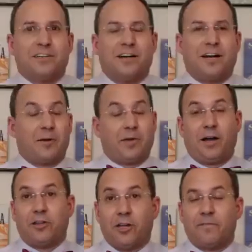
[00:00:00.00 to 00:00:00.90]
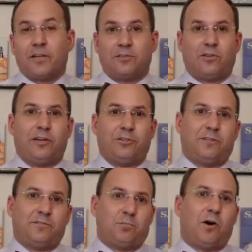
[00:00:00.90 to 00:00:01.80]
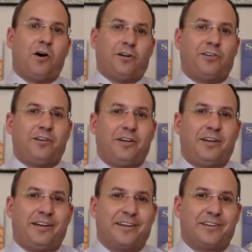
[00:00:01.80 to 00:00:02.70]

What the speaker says: I love Desolation of Smaug, and